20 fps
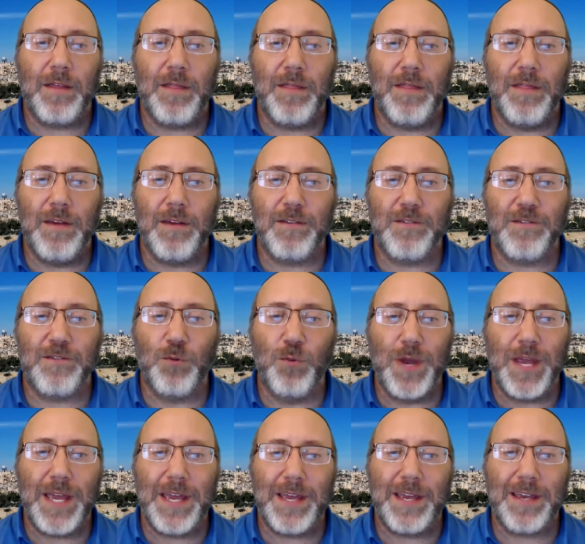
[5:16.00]
This
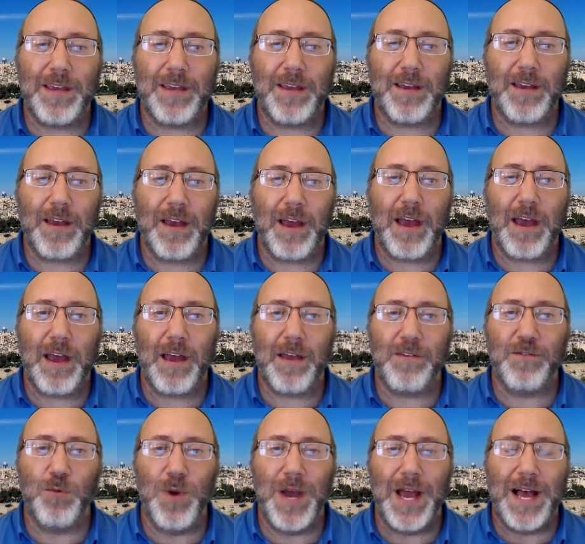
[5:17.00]
week
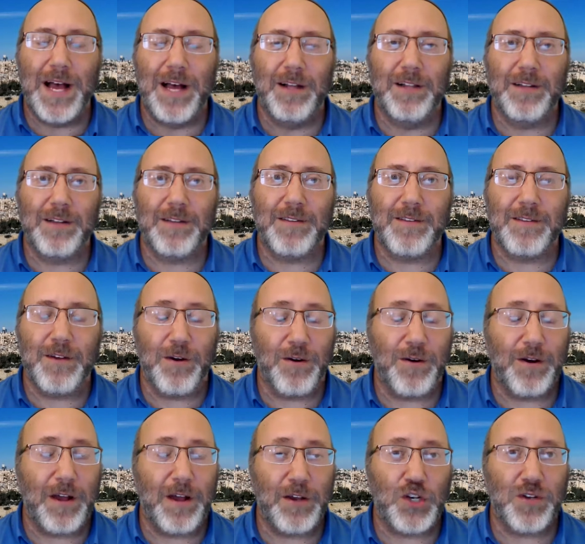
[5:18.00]
as well,
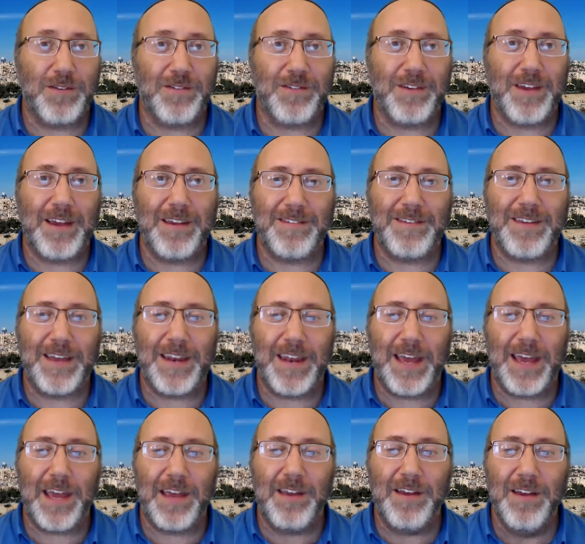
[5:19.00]
or I should say
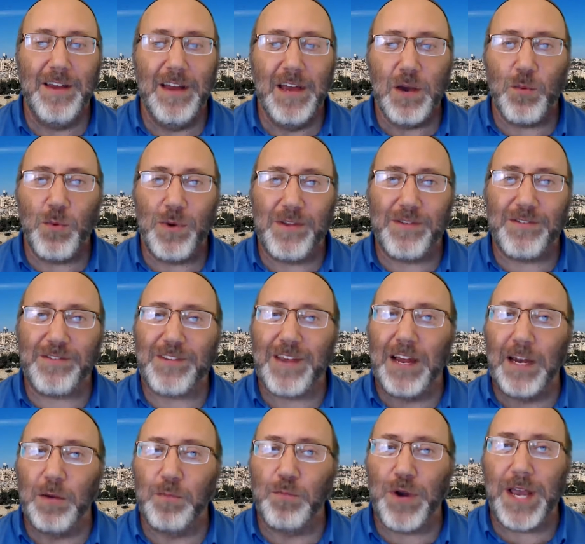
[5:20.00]
today, we
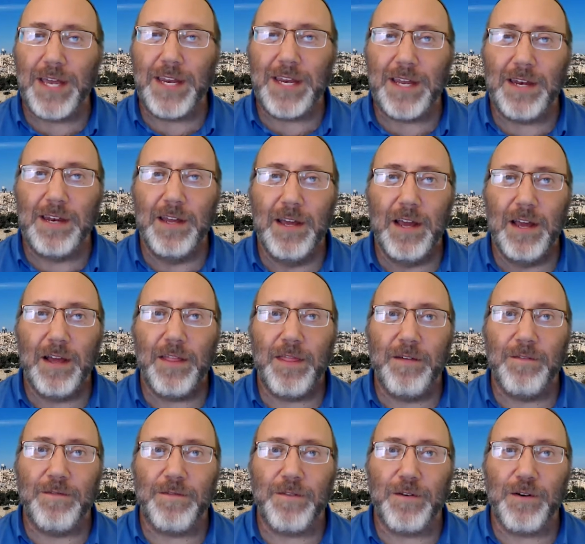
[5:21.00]
celebrated the
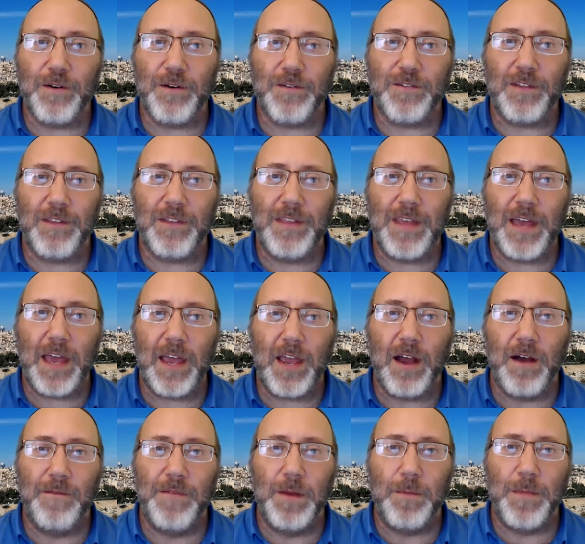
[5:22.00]
first day
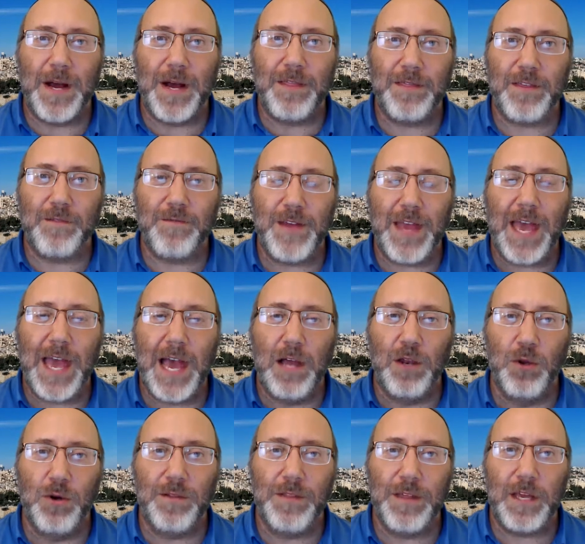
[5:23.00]
of the month of
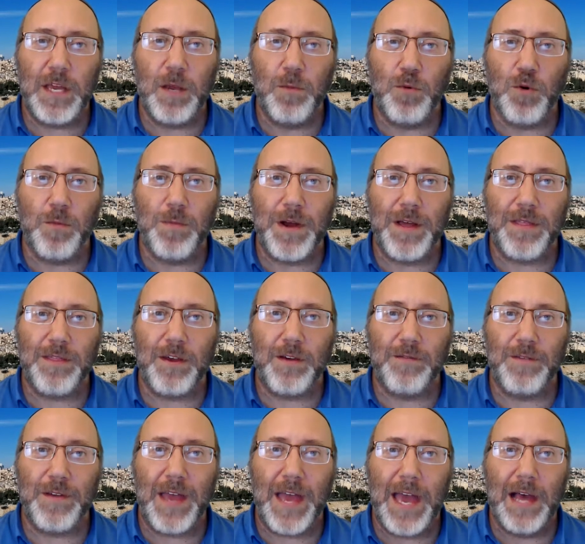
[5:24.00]
Elul, the Hebrew month
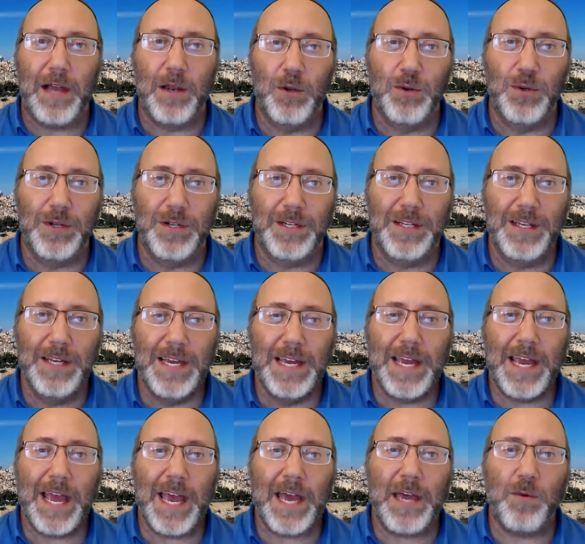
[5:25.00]
of Elul,
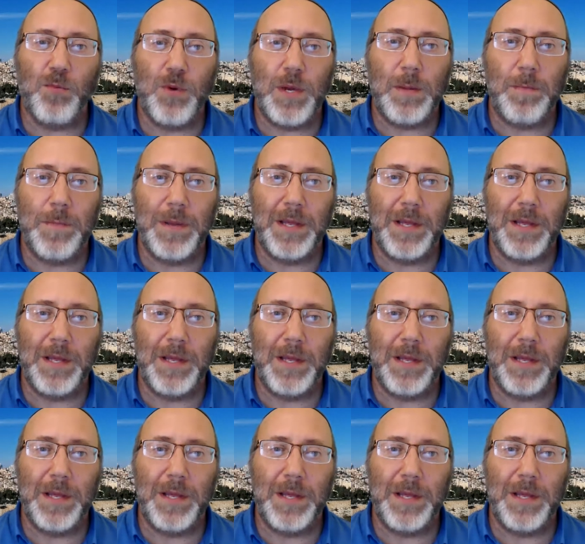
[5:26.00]
and we